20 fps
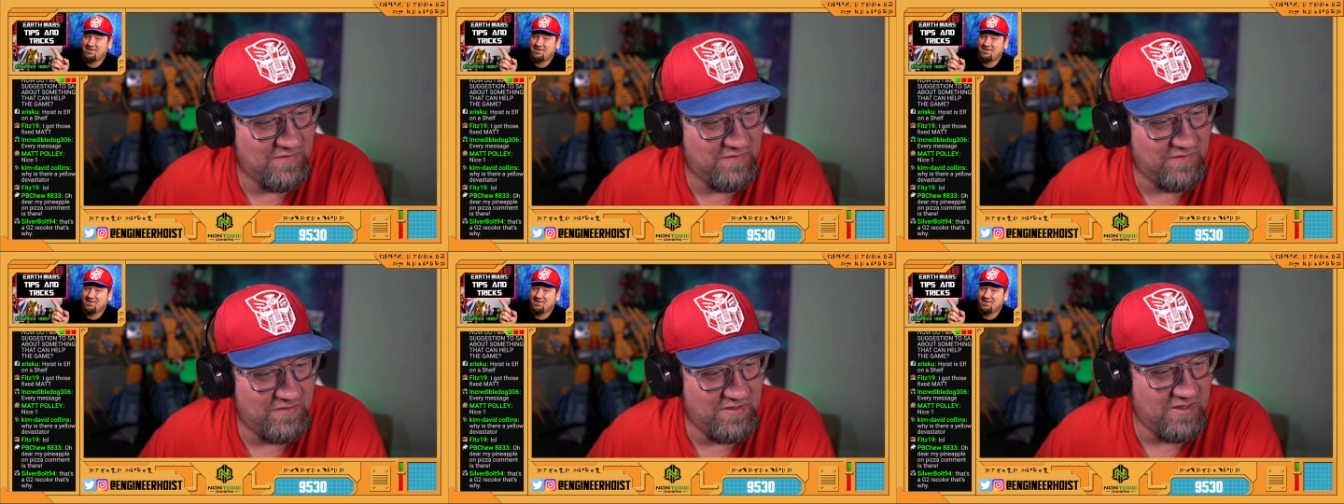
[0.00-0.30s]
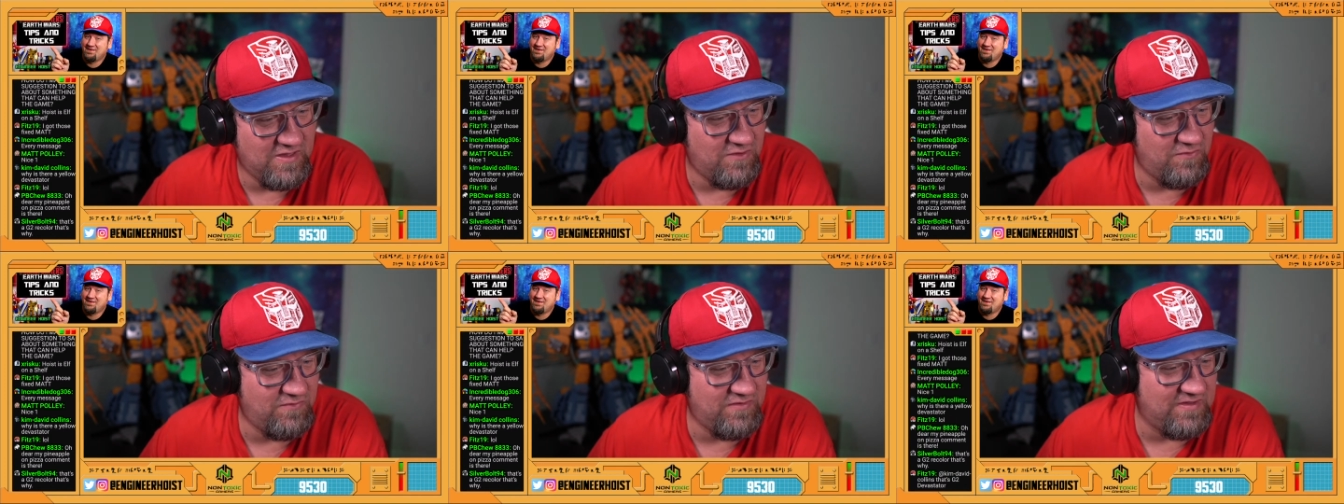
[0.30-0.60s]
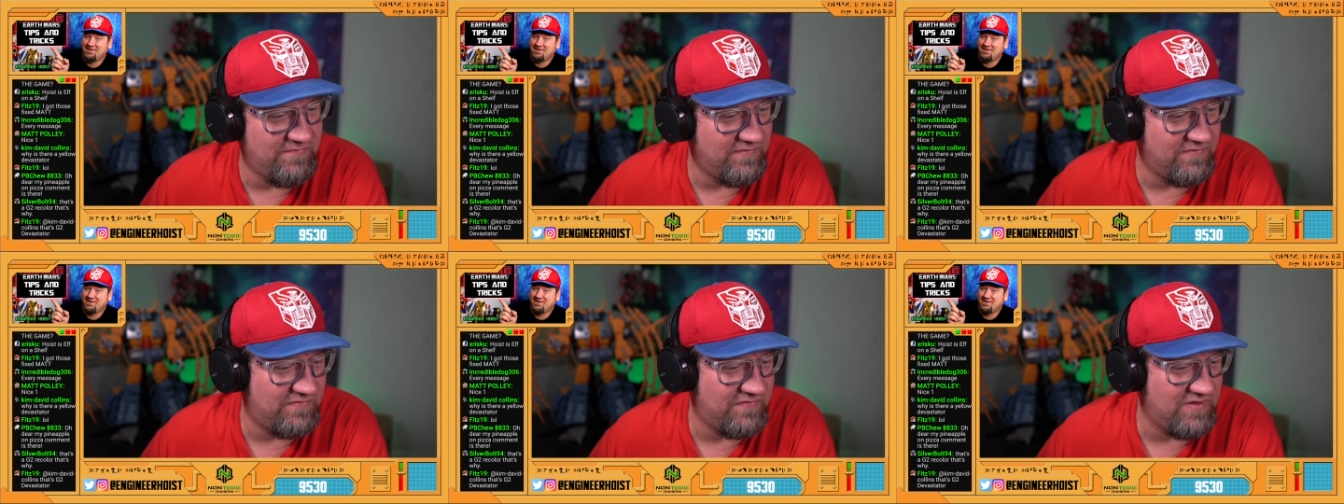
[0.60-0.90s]
Yellow
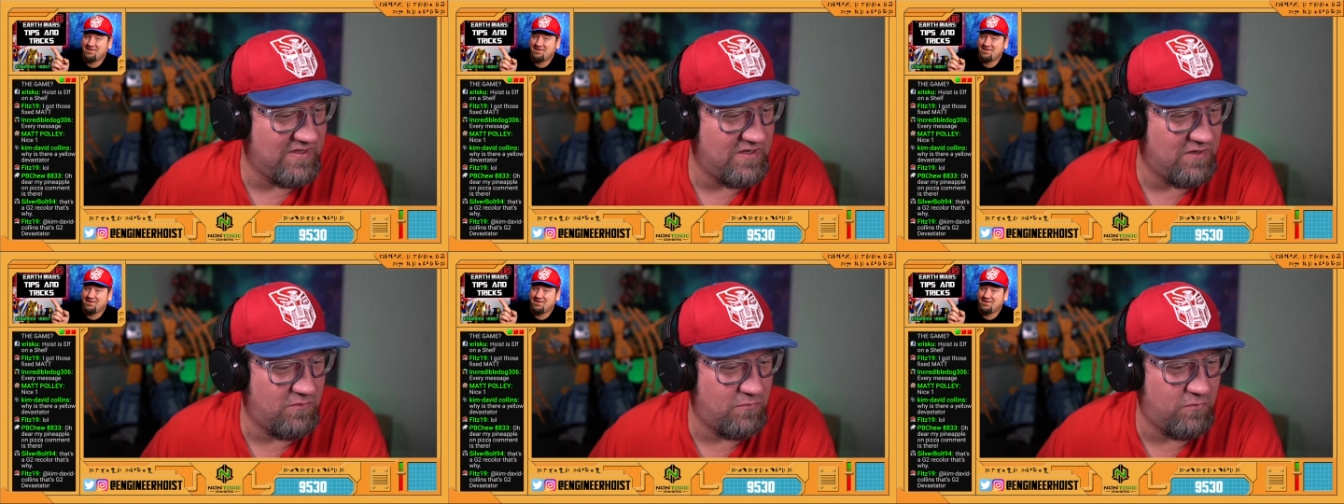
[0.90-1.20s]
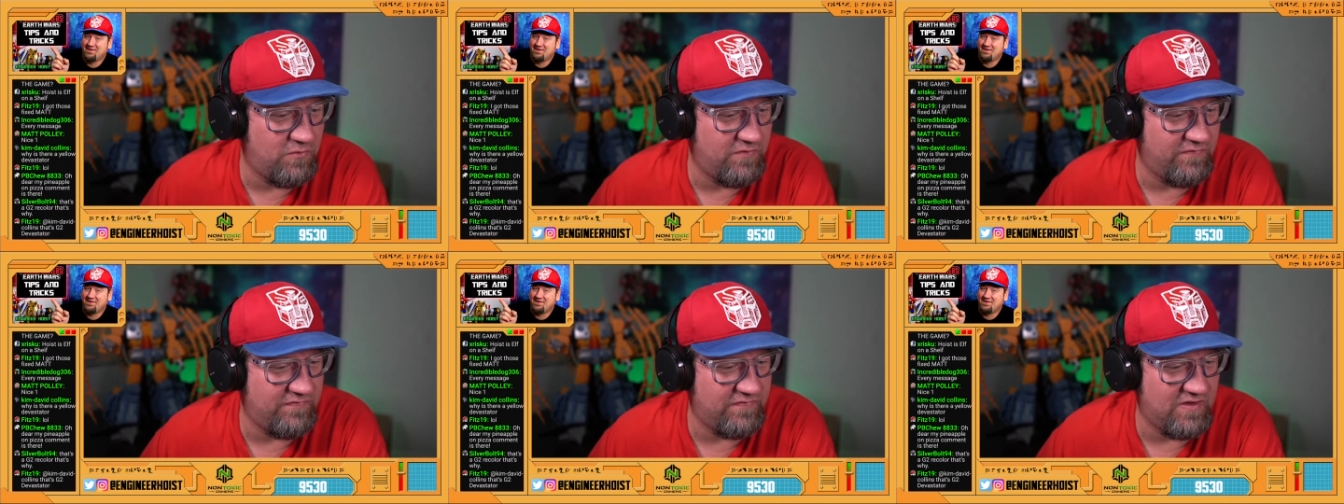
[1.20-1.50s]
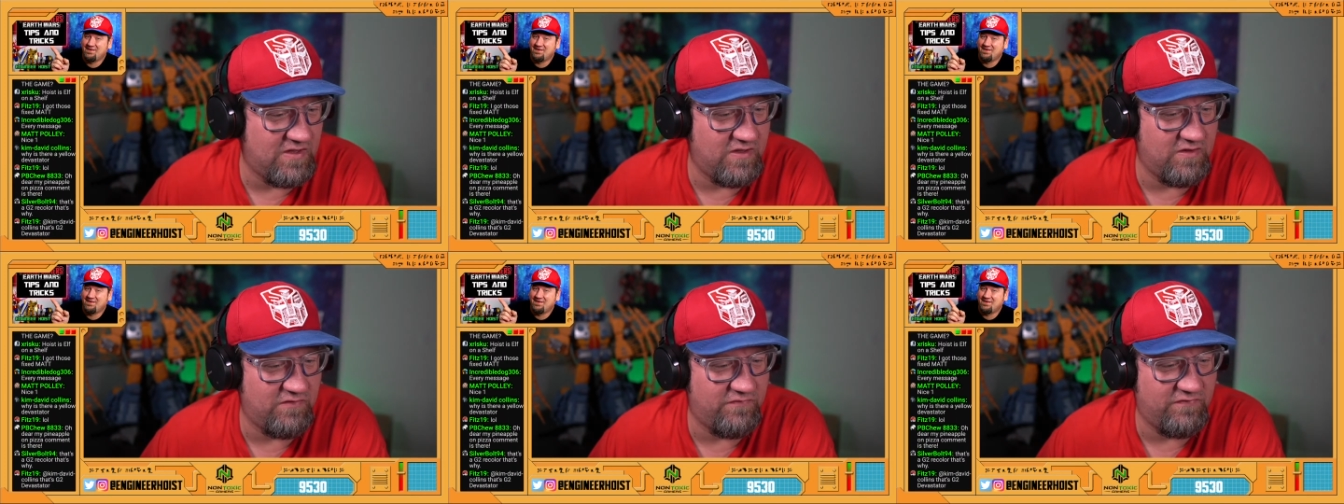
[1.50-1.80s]
Devastator was
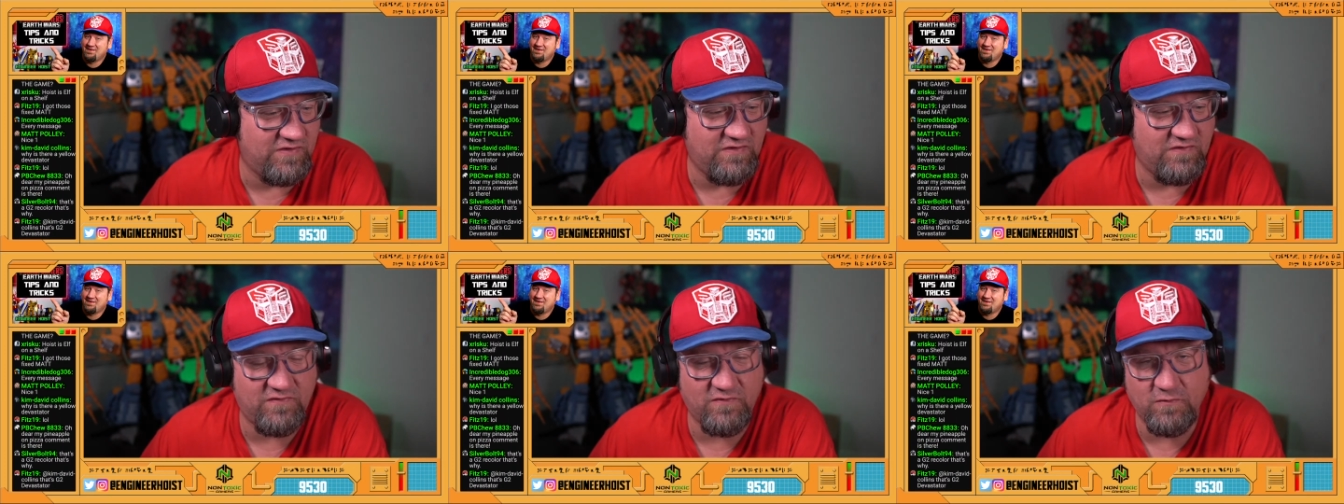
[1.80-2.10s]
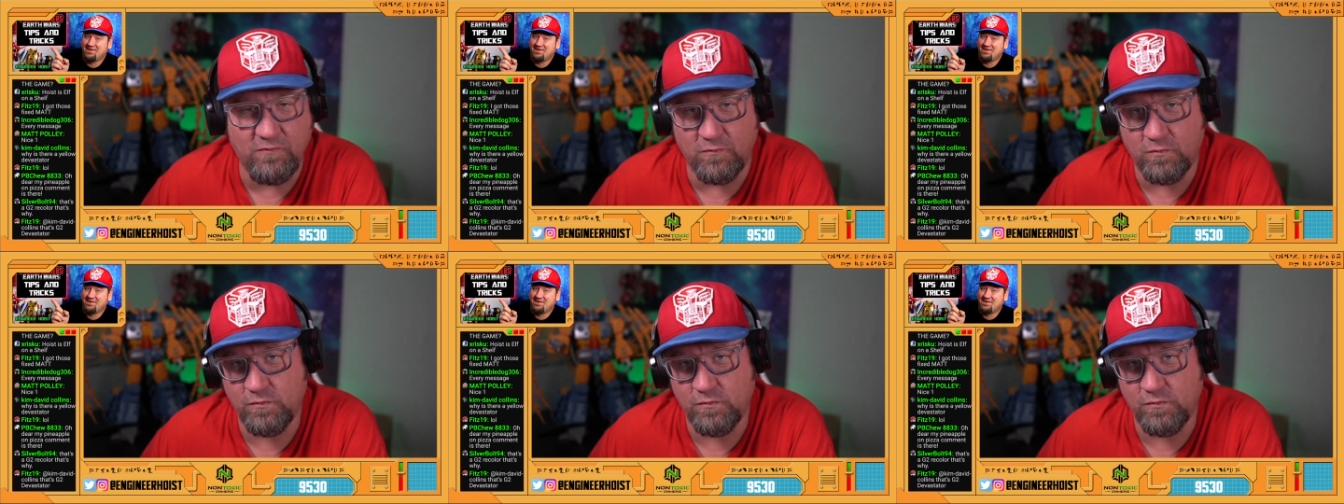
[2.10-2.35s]
G2.